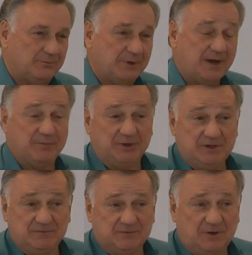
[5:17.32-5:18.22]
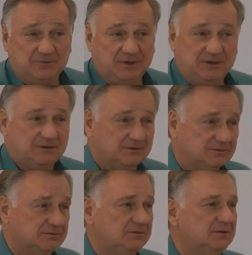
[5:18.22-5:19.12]
But I believe in what we
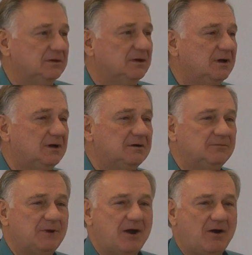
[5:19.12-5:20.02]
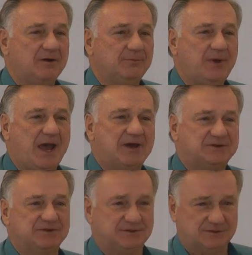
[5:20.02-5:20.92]
do. My heart and
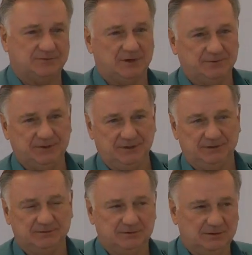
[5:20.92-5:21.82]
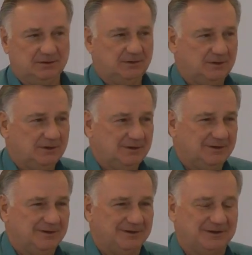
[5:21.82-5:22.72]
passion is what we do.
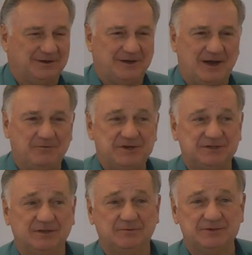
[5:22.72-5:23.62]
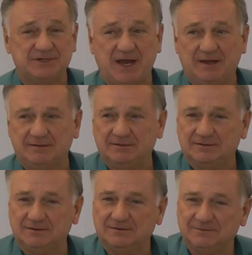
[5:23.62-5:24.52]
I recently was at
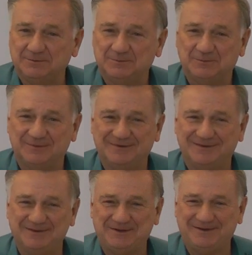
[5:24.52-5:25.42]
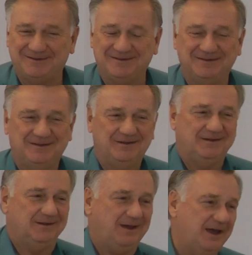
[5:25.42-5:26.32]
the
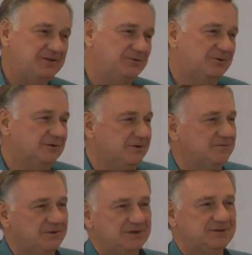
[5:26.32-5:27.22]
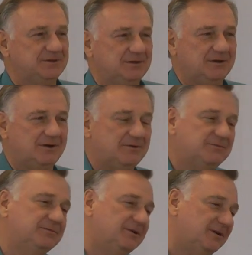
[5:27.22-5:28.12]
annual convention of